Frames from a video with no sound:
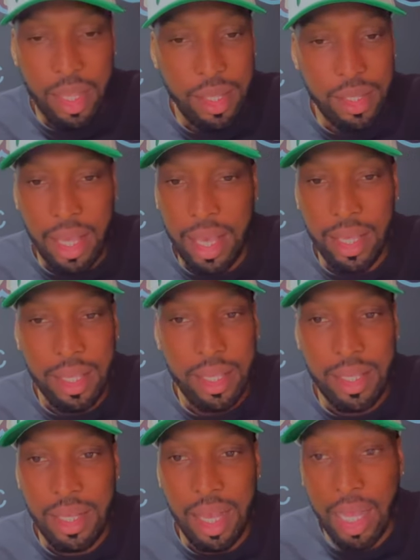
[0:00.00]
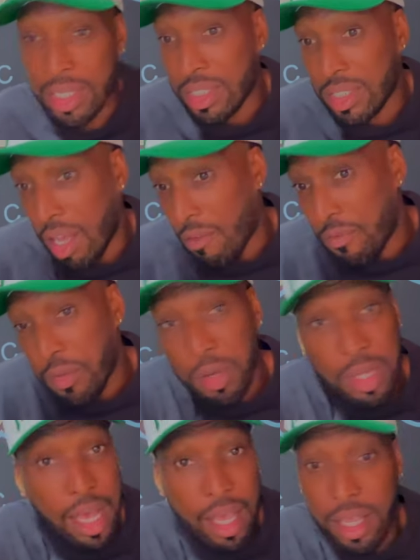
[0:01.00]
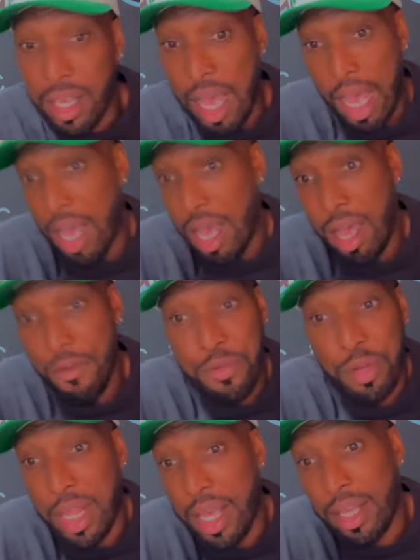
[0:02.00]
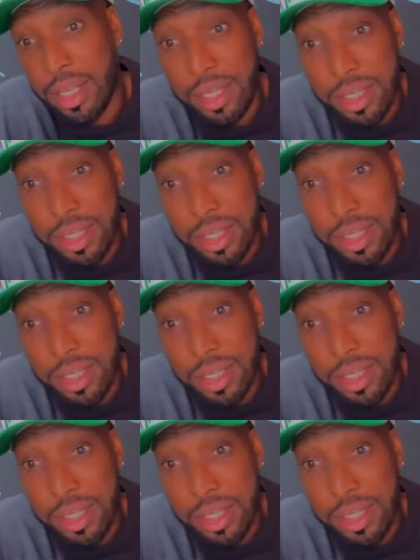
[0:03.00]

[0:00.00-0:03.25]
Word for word: Like I just I feel like I feel like